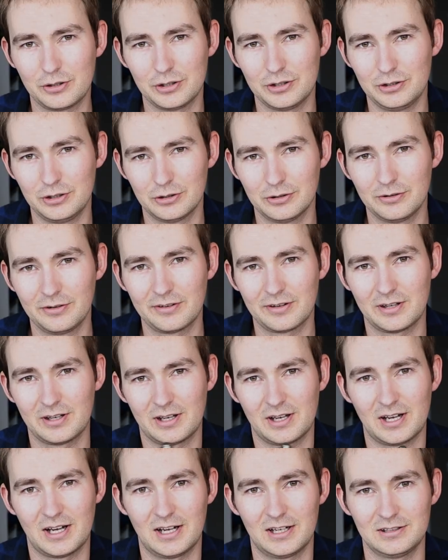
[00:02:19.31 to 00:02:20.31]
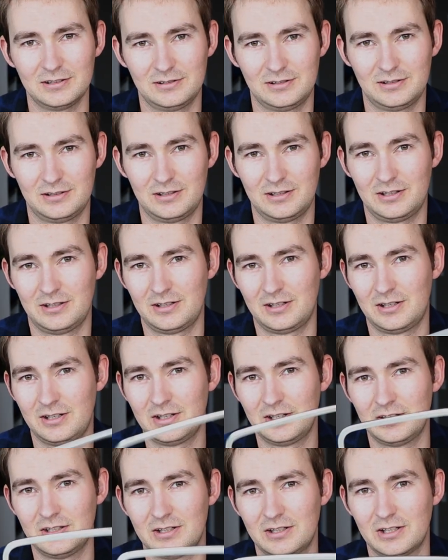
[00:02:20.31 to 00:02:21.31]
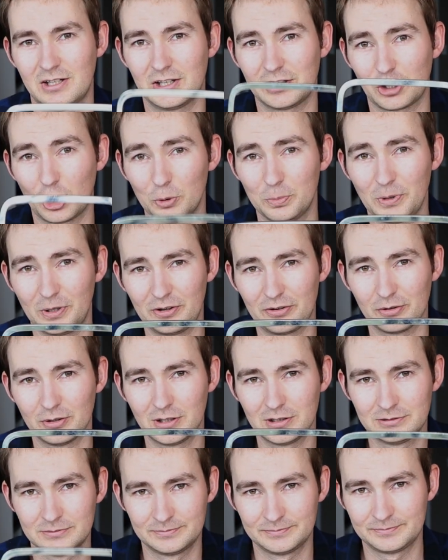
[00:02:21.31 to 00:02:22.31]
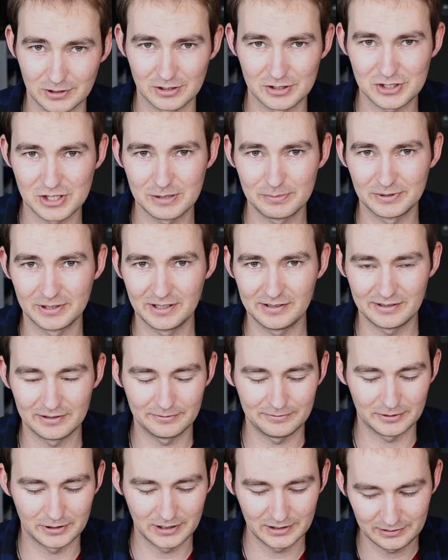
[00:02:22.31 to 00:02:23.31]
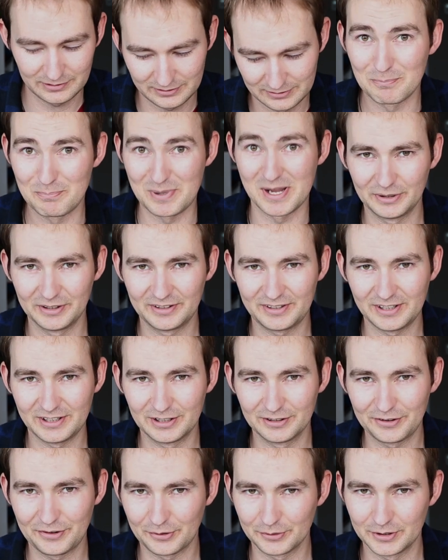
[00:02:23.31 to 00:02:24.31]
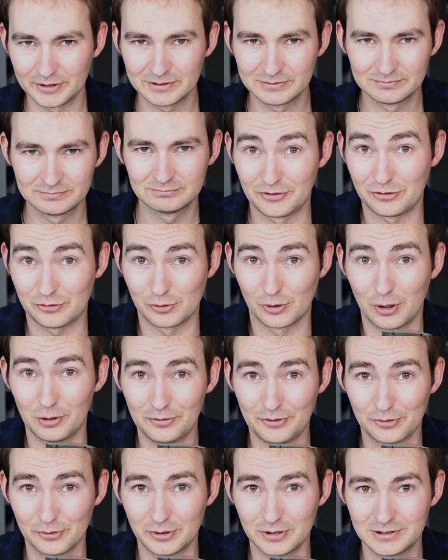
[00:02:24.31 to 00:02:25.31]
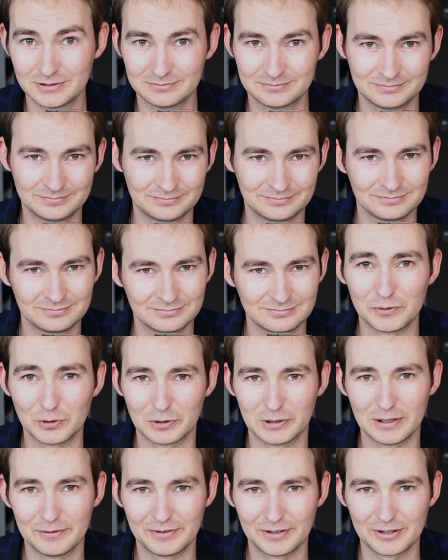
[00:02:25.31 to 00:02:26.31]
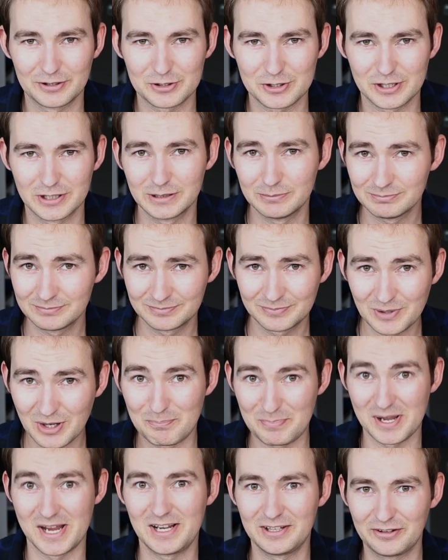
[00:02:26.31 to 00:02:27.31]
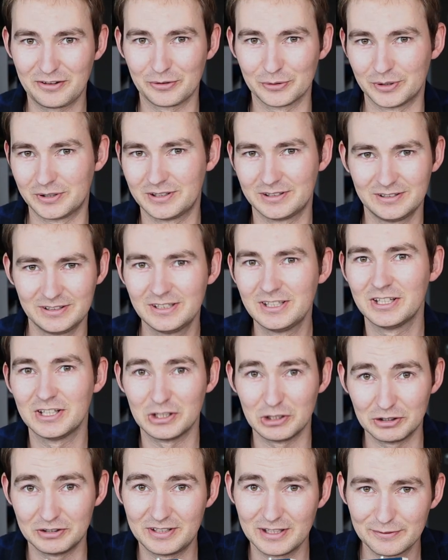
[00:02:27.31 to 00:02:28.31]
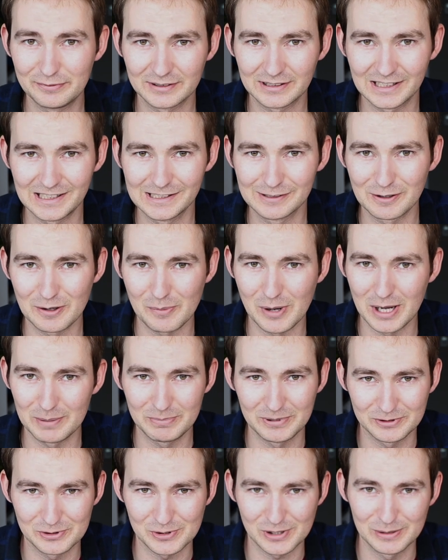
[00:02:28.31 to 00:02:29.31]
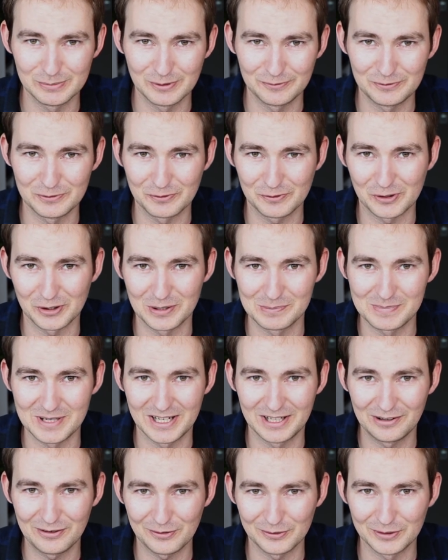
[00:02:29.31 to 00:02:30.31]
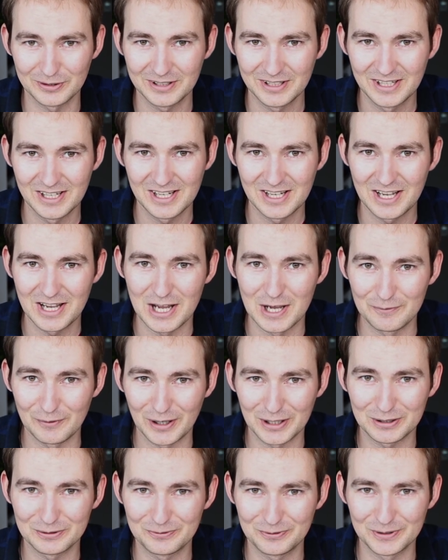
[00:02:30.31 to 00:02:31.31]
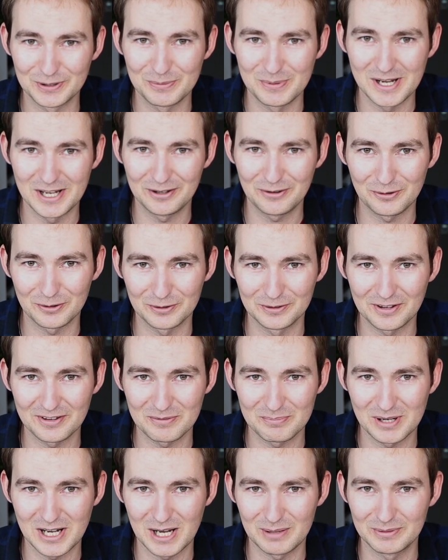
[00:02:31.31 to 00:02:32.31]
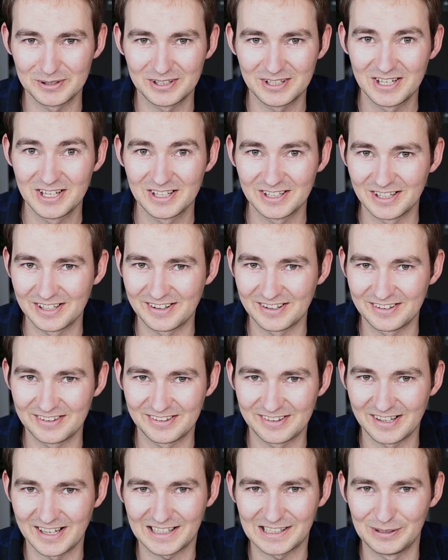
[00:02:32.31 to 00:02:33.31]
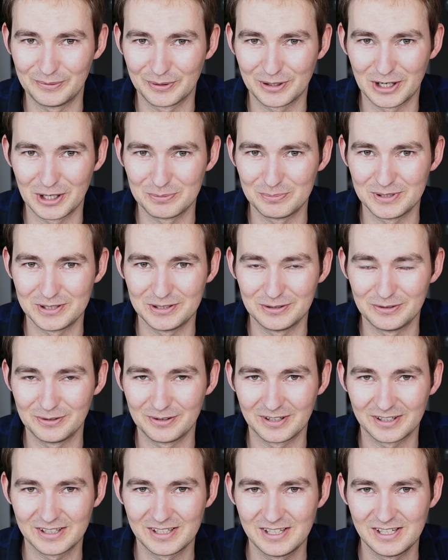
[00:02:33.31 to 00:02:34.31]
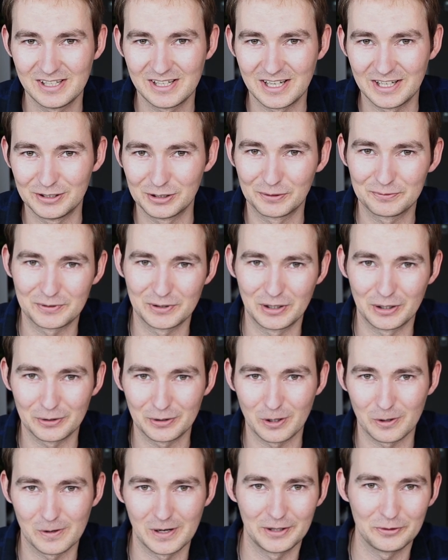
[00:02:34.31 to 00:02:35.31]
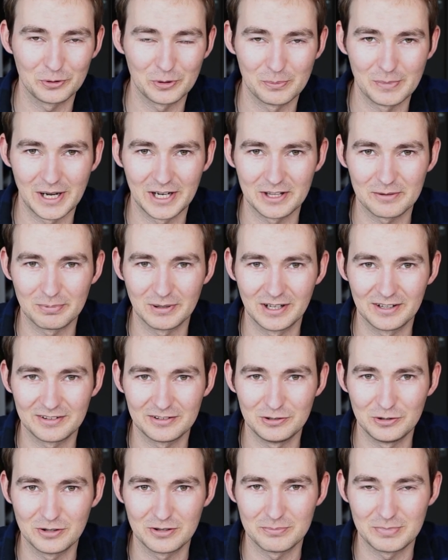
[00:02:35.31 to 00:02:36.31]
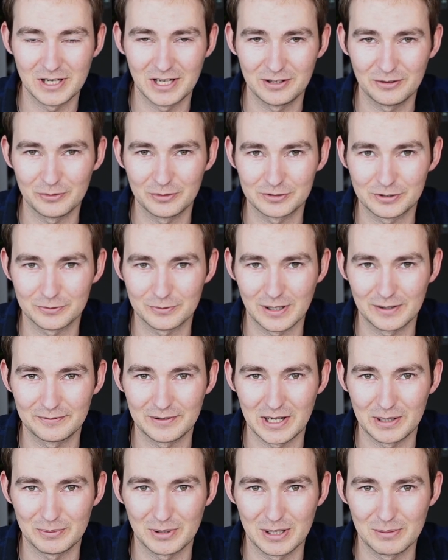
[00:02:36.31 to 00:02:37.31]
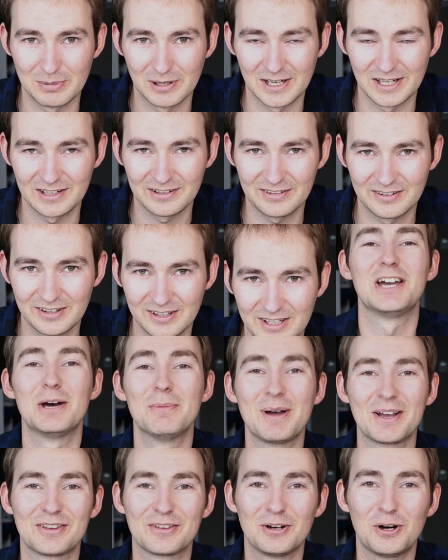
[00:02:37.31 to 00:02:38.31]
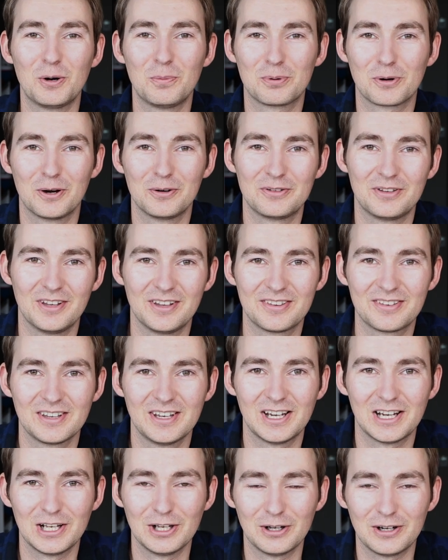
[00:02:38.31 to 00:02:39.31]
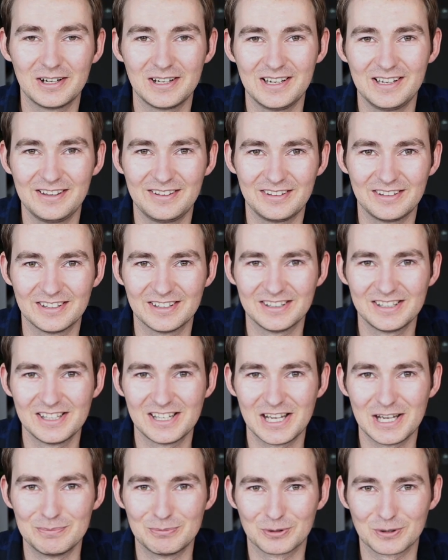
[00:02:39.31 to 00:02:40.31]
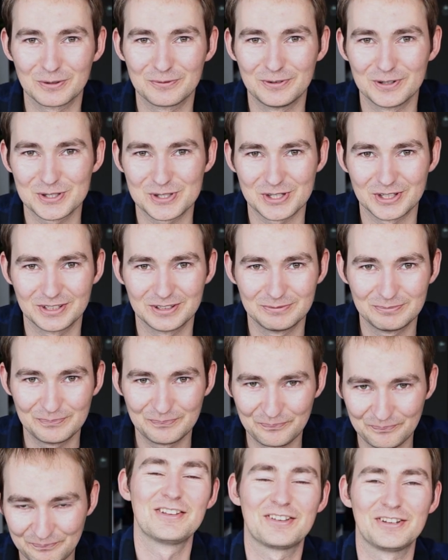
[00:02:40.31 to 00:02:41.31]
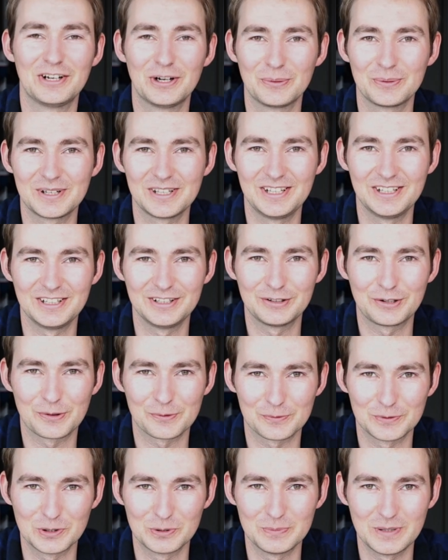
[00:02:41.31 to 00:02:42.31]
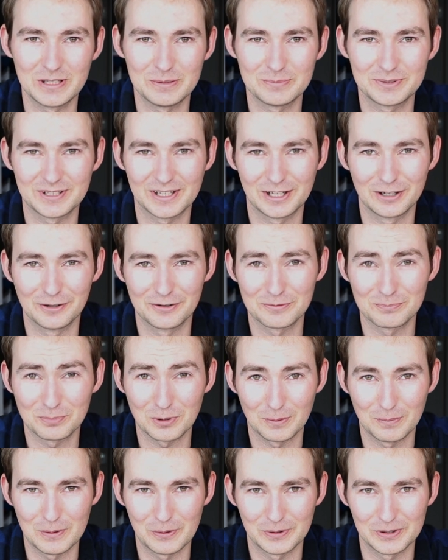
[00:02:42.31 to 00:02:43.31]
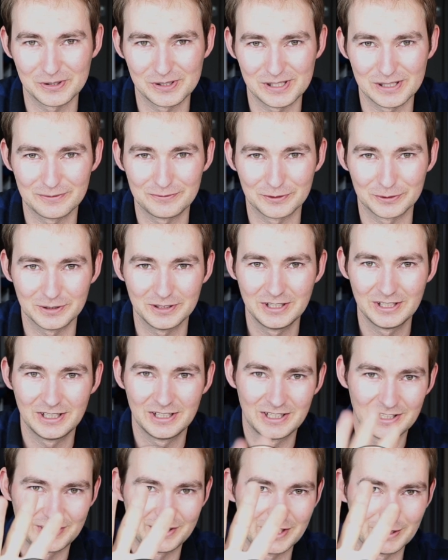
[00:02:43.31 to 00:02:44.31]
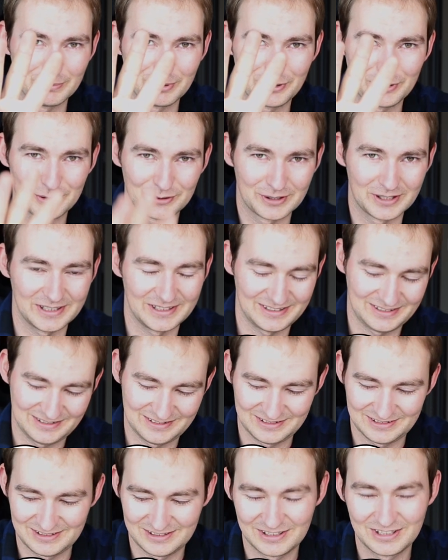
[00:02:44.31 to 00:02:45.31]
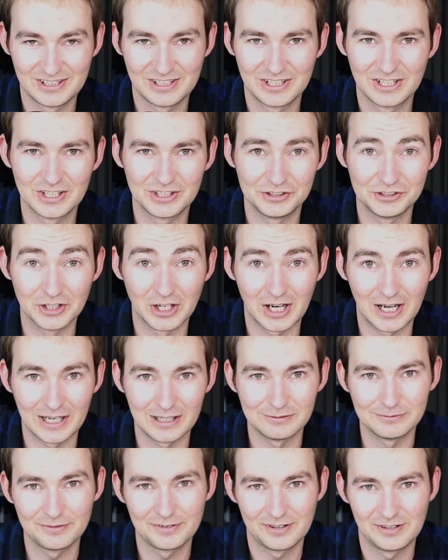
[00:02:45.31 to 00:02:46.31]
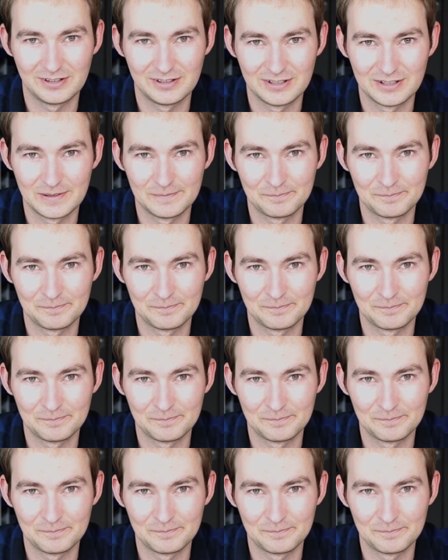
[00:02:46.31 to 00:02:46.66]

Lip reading: you can use are a coping saw, very cheap and easy to find, a common tenon saw, a scroll saw, if you're living the dream, a bandsaw. You're definitely living my dream if you've got a bandsaw. If I could fit a bandsaw in this apartment, it's exactly what I'd be using, and often I'll go around to a mate's place and use a bandsaw to rough out my blanks. It makes the whole process a lot easier and more efficient. So now we're getting into the real meat and potatoes, and probably what you're here for. Number 3, knives.